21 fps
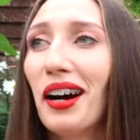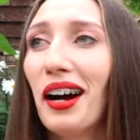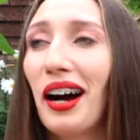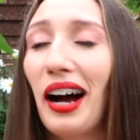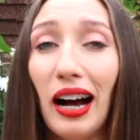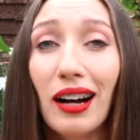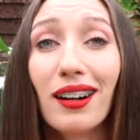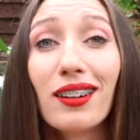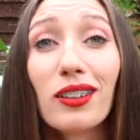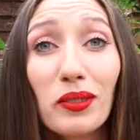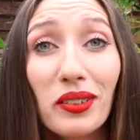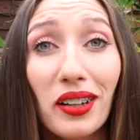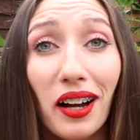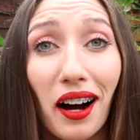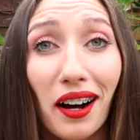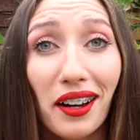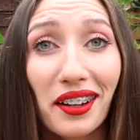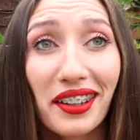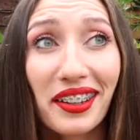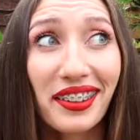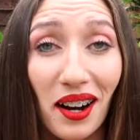Have to be
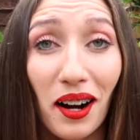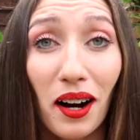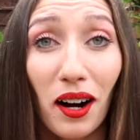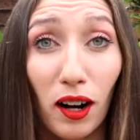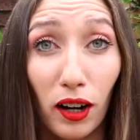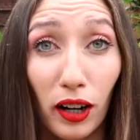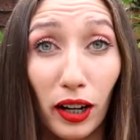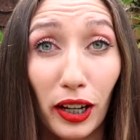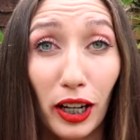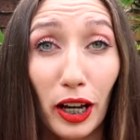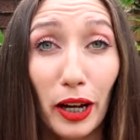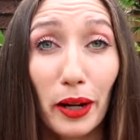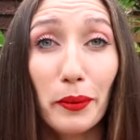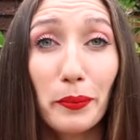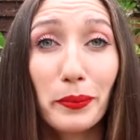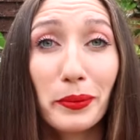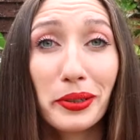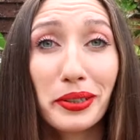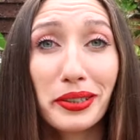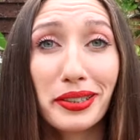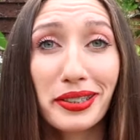honest, I
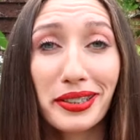am